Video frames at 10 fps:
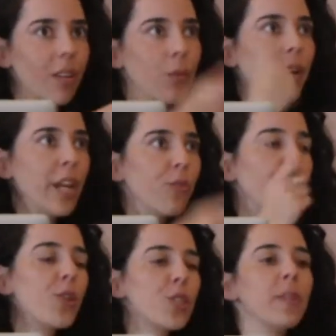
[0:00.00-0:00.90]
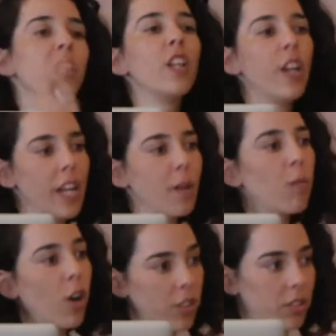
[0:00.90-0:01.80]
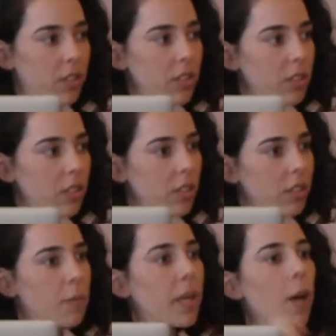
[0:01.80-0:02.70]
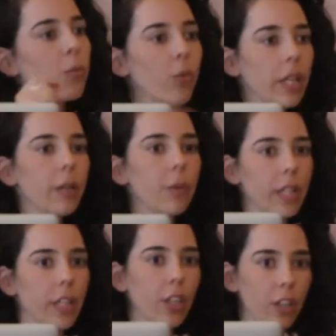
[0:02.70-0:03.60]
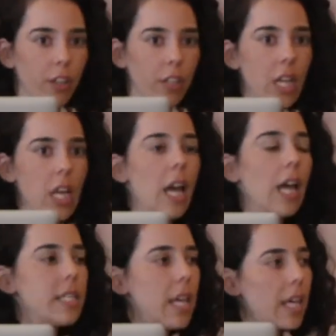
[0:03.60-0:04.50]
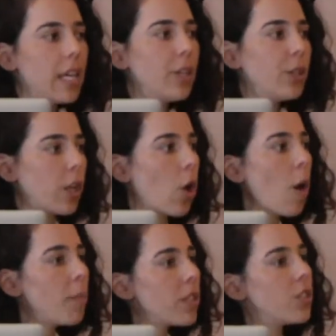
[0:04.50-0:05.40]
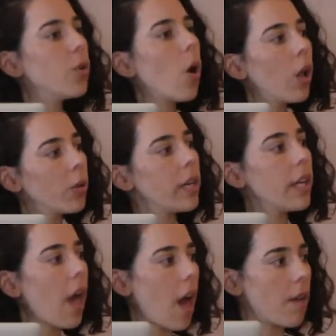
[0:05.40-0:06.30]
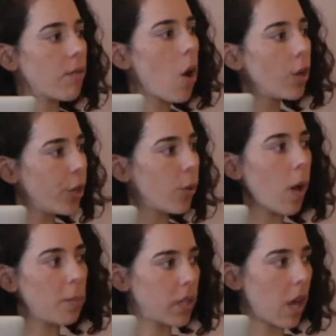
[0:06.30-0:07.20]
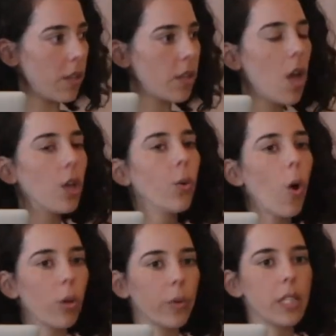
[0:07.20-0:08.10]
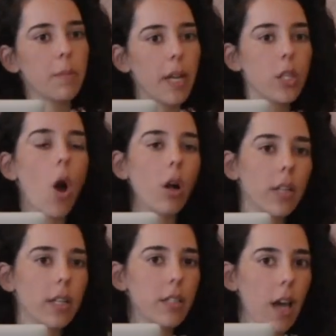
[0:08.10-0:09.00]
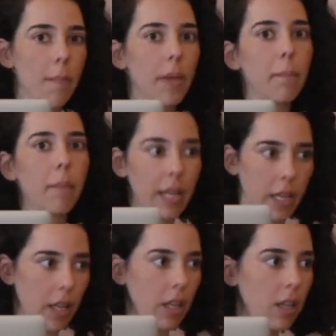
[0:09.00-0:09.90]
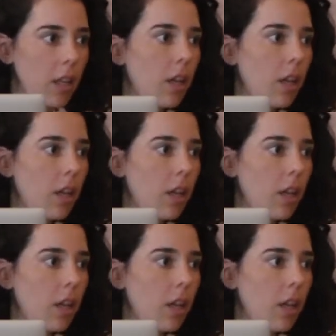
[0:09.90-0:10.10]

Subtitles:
reinforcement learning models that become really, really good at taking the copy that you already have on your website. You already spent all that time and money